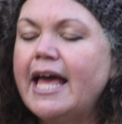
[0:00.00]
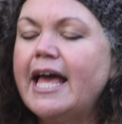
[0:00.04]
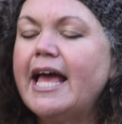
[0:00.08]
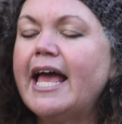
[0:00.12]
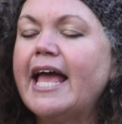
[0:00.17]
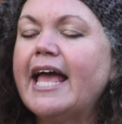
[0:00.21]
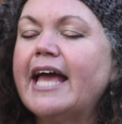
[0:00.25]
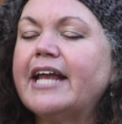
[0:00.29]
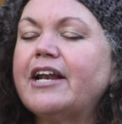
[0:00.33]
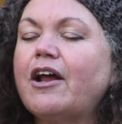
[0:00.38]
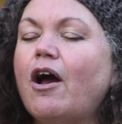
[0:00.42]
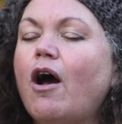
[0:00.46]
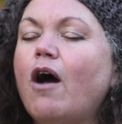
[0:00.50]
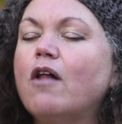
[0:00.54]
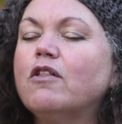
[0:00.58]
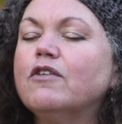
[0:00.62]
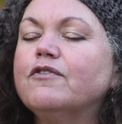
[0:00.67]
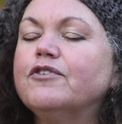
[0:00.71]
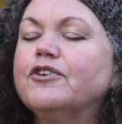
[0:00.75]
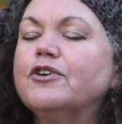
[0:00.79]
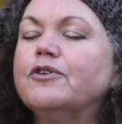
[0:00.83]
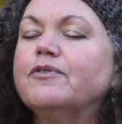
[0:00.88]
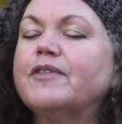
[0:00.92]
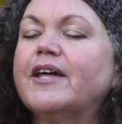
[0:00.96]
and all
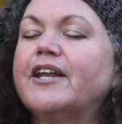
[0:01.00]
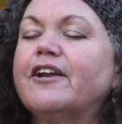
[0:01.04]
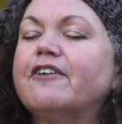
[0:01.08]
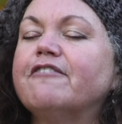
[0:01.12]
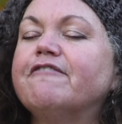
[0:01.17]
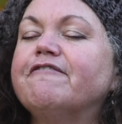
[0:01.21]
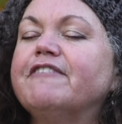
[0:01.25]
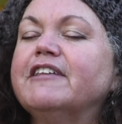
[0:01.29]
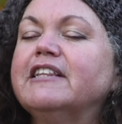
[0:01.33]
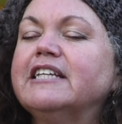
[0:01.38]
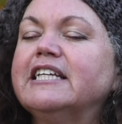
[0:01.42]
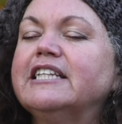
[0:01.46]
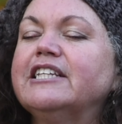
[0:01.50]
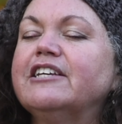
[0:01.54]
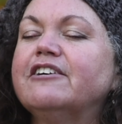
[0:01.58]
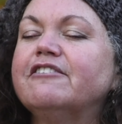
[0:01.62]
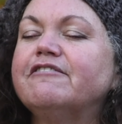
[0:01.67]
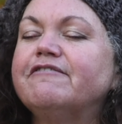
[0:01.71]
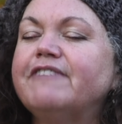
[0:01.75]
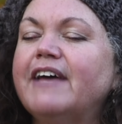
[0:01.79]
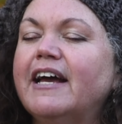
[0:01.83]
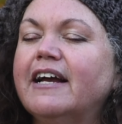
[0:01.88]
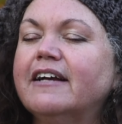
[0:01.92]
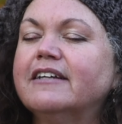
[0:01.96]
of you that are feeling the
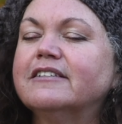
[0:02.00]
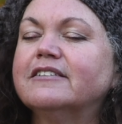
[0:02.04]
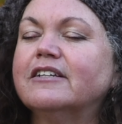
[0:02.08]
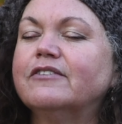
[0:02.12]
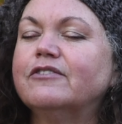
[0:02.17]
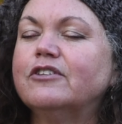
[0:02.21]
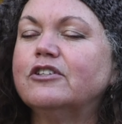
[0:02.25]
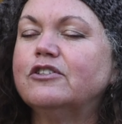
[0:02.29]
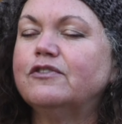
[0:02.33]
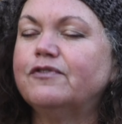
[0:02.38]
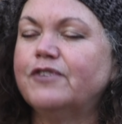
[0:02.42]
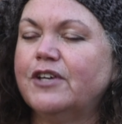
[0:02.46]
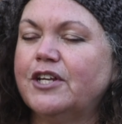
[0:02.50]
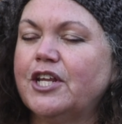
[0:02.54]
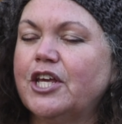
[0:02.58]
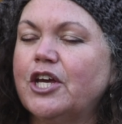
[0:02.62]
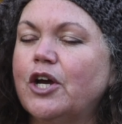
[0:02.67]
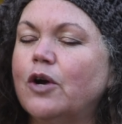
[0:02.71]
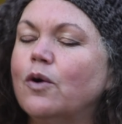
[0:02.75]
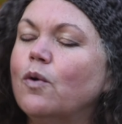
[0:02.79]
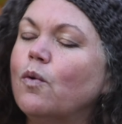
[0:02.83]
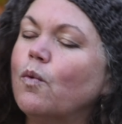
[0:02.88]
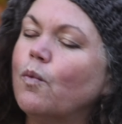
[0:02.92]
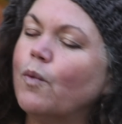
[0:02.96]
effects of this
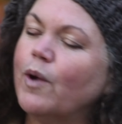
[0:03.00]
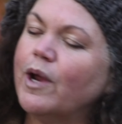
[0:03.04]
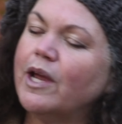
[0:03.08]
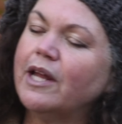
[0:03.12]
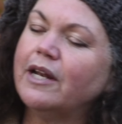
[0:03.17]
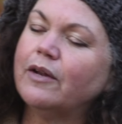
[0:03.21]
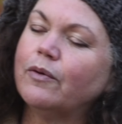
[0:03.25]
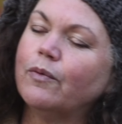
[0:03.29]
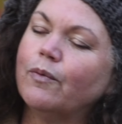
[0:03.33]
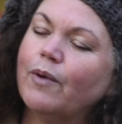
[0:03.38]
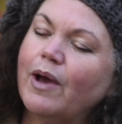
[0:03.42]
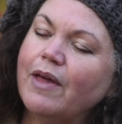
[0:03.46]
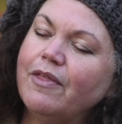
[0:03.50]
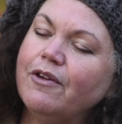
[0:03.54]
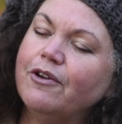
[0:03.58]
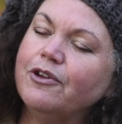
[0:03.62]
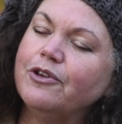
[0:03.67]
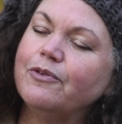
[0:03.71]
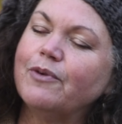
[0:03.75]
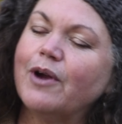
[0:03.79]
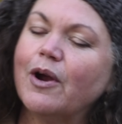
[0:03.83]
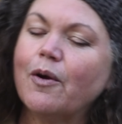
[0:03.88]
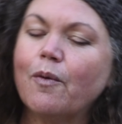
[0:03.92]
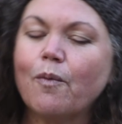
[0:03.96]
video, whether
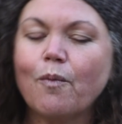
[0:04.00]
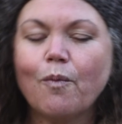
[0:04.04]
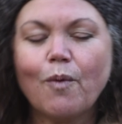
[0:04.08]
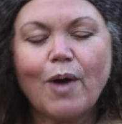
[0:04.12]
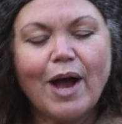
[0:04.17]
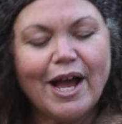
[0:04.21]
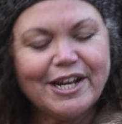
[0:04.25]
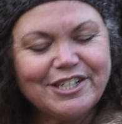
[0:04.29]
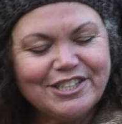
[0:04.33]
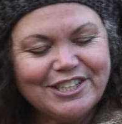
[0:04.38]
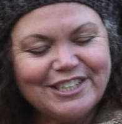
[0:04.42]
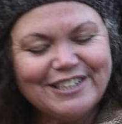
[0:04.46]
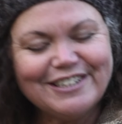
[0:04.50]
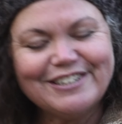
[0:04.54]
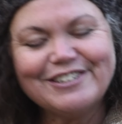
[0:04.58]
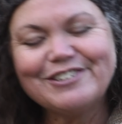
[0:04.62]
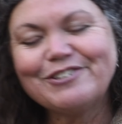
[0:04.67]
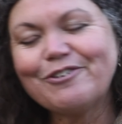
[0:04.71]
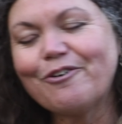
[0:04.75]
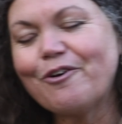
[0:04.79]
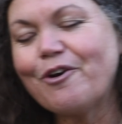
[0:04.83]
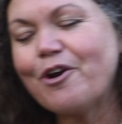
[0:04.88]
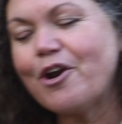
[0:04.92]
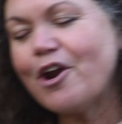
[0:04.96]
you are watching this
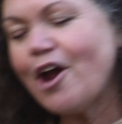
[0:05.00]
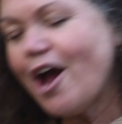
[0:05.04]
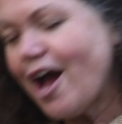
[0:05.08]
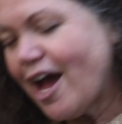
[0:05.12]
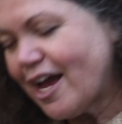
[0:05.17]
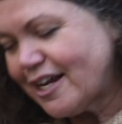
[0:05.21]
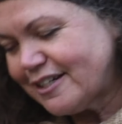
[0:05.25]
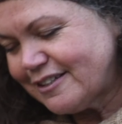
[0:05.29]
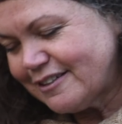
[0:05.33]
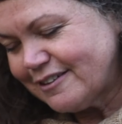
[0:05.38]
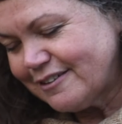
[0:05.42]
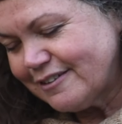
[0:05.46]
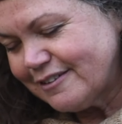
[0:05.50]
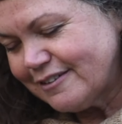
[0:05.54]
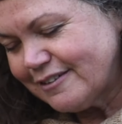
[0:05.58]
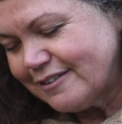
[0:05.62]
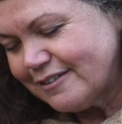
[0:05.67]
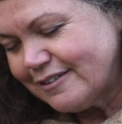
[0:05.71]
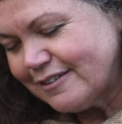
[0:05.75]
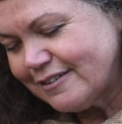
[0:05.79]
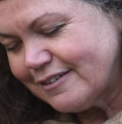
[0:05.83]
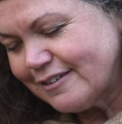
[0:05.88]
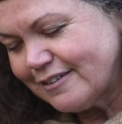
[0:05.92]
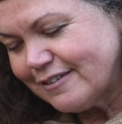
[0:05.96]
or not,
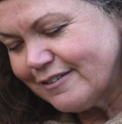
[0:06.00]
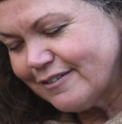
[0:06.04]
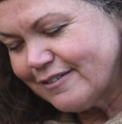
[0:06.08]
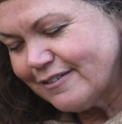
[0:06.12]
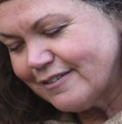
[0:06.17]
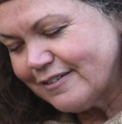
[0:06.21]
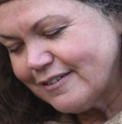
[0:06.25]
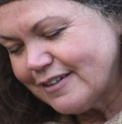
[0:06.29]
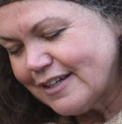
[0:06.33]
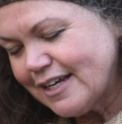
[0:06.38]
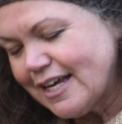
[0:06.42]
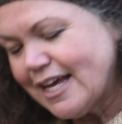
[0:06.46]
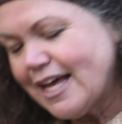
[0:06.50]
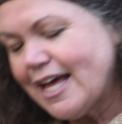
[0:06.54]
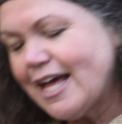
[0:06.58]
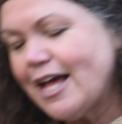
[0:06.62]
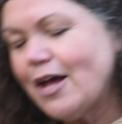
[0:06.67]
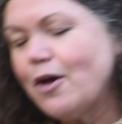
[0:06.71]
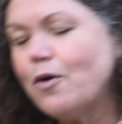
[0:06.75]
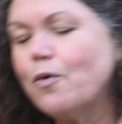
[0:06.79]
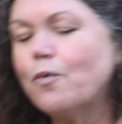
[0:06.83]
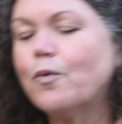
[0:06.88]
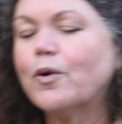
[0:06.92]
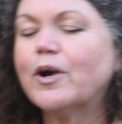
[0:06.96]

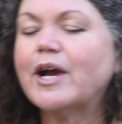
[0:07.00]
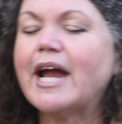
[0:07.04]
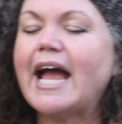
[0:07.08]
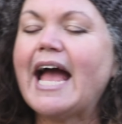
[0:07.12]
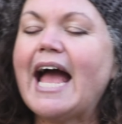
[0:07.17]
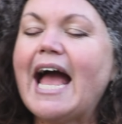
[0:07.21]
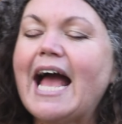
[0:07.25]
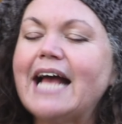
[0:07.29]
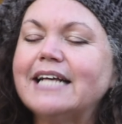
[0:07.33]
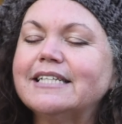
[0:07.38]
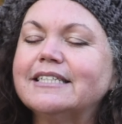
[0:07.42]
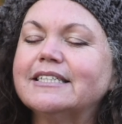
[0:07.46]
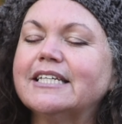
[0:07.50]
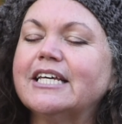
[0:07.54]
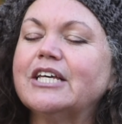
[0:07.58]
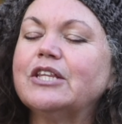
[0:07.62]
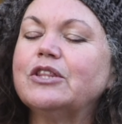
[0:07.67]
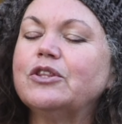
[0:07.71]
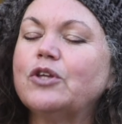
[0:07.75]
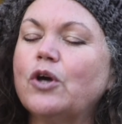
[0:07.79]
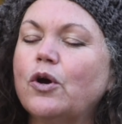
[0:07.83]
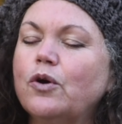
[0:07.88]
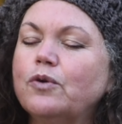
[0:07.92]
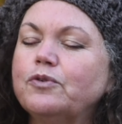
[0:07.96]
we're
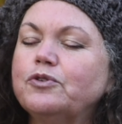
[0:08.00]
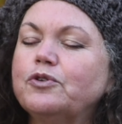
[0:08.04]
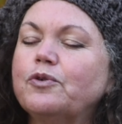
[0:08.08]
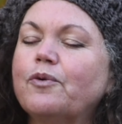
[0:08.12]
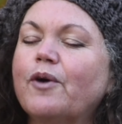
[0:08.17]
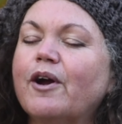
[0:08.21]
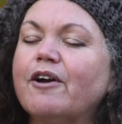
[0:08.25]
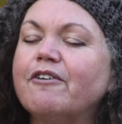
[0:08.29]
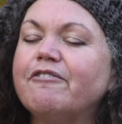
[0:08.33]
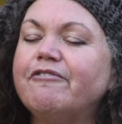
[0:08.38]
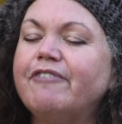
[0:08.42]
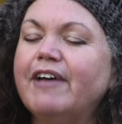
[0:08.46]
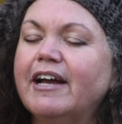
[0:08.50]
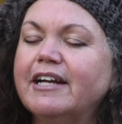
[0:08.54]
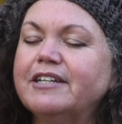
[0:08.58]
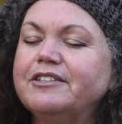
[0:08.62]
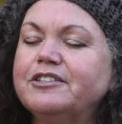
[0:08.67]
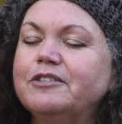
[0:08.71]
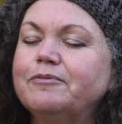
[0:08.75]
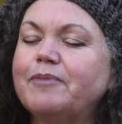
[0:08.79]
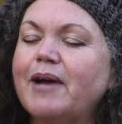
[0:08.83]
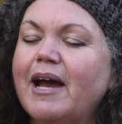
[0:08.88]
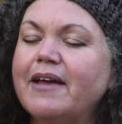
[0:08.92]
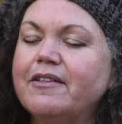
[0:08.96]
asking those who are
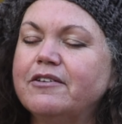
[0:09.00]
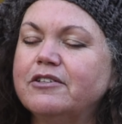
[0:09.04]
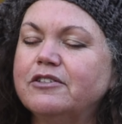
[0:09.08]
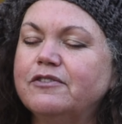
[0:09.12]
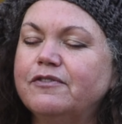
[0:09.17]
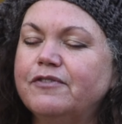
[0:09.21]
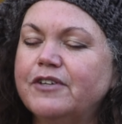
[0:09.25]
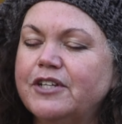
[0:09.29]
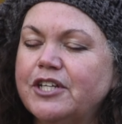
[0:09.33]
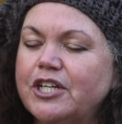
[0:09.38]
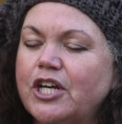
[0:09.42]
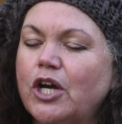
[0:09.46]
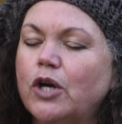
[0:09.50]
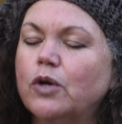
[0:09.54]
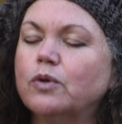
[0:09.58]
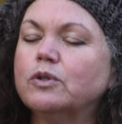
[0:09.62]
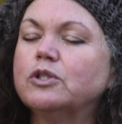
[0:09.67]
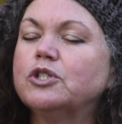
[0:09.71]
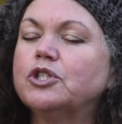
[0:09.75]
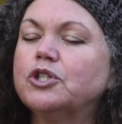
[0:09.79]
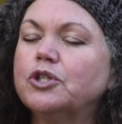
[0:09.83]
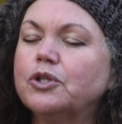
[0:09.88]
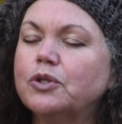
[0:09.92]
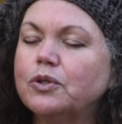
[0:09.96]
affected by this video
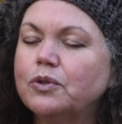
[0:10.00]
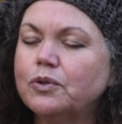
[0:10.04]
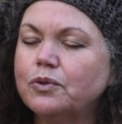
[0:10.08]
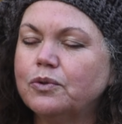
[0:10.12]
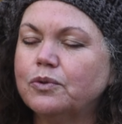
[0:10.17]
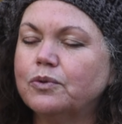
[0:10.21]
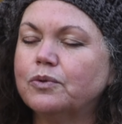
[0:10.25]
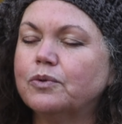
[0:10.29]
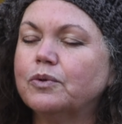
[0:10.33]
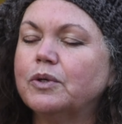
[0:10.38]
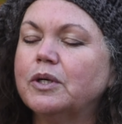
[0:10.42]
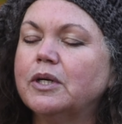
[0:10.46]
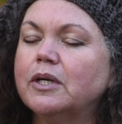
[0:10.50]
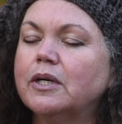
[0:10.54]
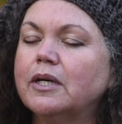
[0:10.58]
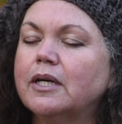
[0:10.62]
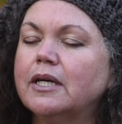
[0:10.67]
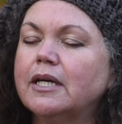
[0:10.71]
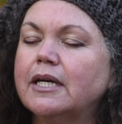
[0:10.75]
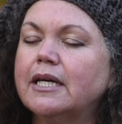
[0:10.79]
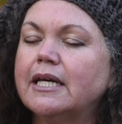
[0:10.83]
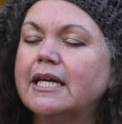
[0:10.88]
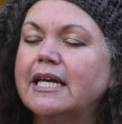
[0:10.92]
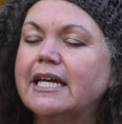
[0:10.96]
to
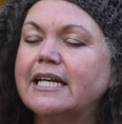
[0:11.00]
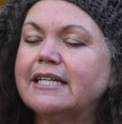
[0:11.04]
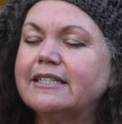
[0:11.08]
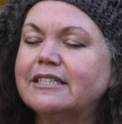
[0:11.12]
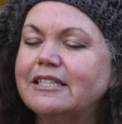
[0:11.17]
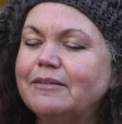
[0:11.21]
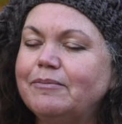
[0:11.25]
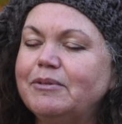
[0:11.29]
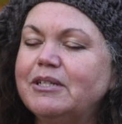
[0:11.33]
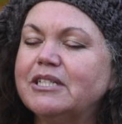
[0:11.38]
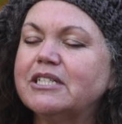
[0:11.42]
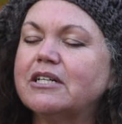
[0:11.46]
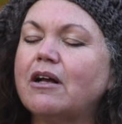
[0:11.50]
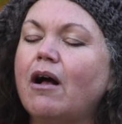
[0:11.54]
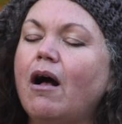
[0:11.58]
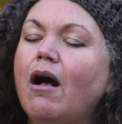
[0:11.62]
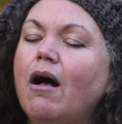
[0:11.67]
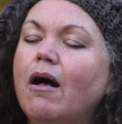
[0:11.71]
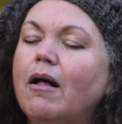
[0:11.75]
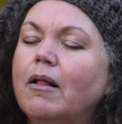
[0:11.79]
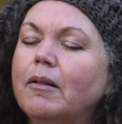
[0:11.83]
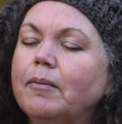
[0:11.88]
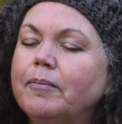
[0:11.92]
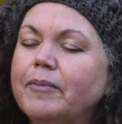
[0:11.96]
exhibit
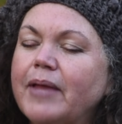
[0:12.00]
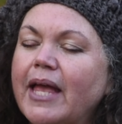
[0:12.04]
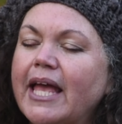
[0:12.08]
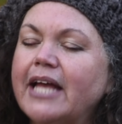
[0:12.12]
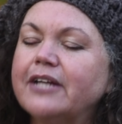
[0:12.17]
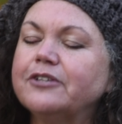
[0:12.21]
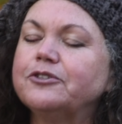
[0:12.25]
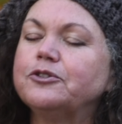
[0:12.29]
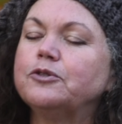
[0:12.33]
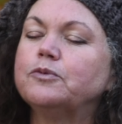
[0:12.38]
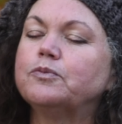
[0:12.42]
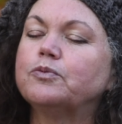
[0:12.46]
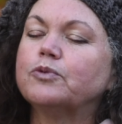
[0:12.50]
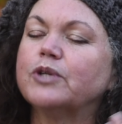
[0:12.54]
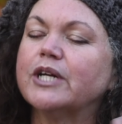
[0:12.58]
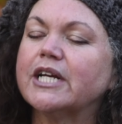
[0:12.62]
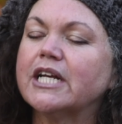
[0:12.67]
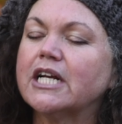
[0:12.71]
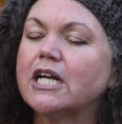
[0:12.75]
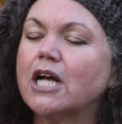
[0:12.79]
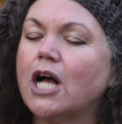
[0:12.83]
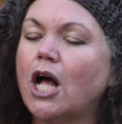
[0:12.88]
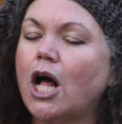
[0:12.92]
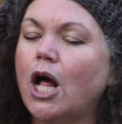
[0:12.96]
calm, and to
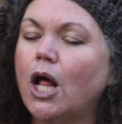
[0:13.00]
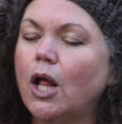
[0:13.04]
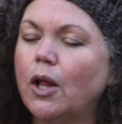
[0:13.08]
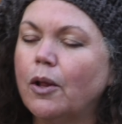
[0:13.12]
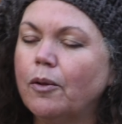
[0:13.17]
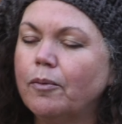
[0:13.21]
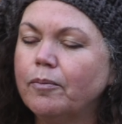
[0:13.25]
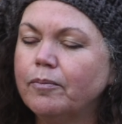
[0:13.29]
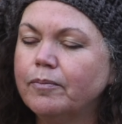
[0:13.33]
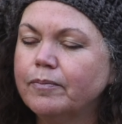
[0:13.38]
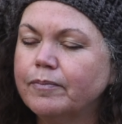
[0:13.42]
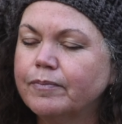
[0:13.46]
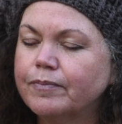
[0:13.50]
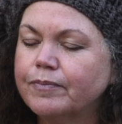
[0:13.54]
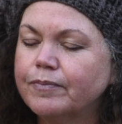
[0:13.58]
bring calm,